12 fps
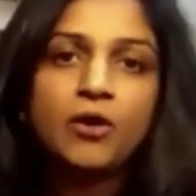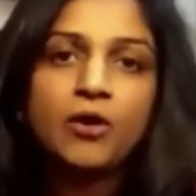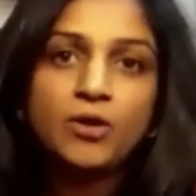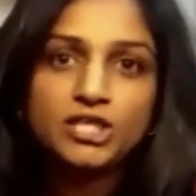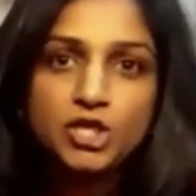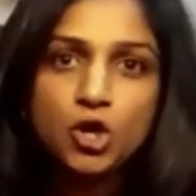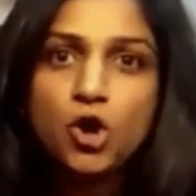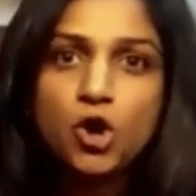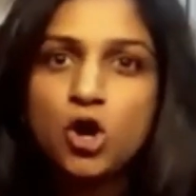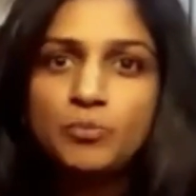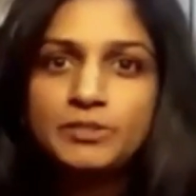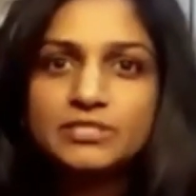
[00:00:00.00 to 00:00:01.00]
With your
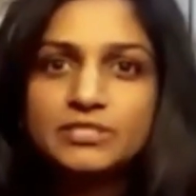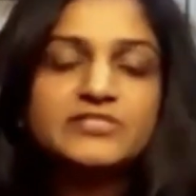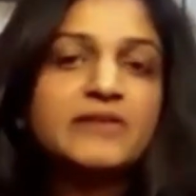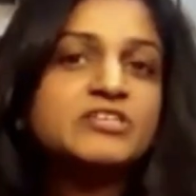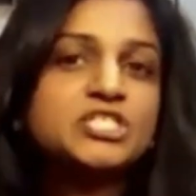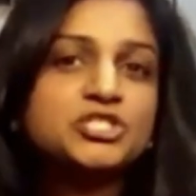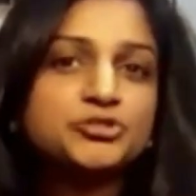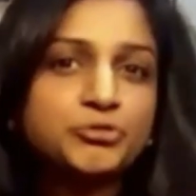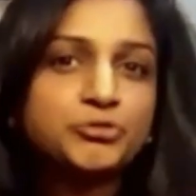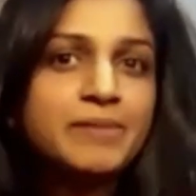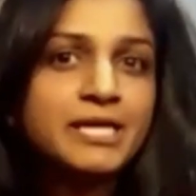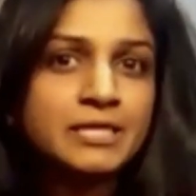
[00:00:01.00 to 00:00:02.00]
corpus of
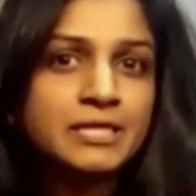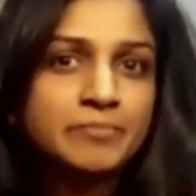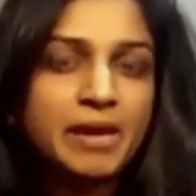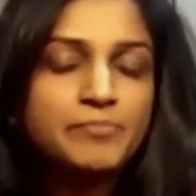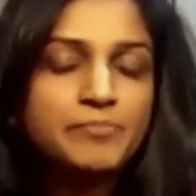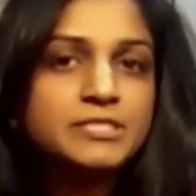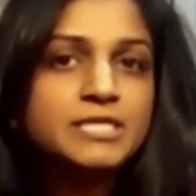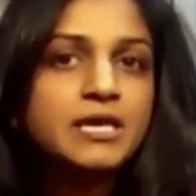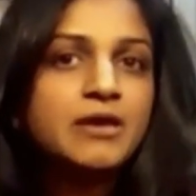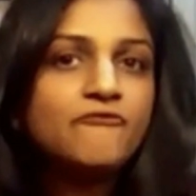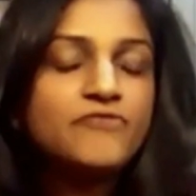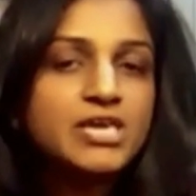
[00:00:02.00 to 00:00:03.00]
73 million papers,
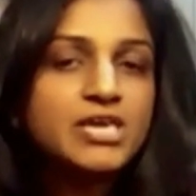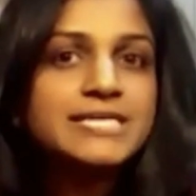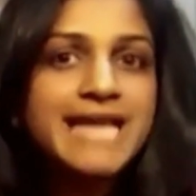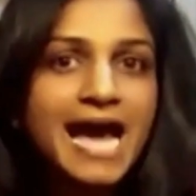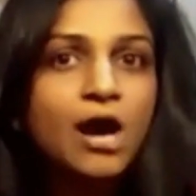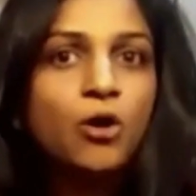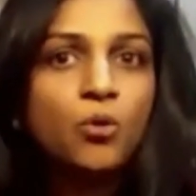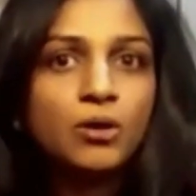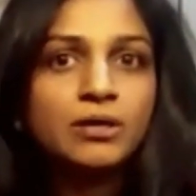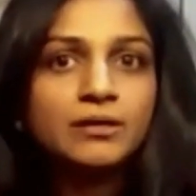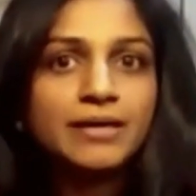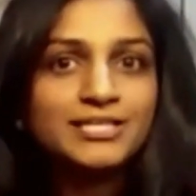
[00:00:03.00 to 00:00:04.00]
we can now,
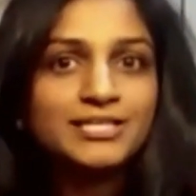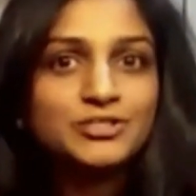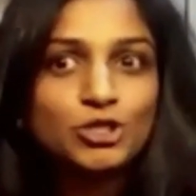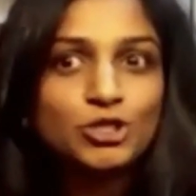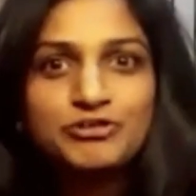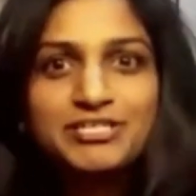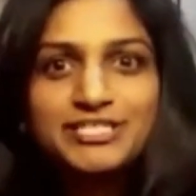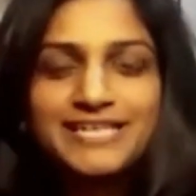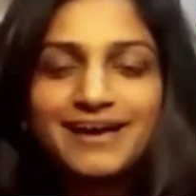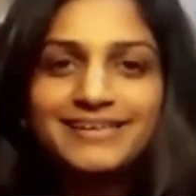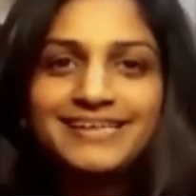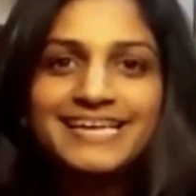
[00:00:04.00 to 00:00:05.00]
as Roger has
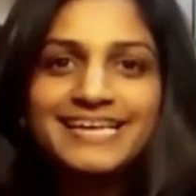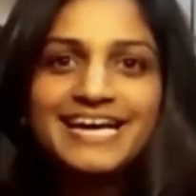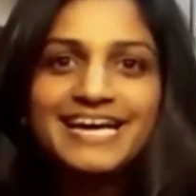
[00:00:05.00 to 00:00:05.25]
done,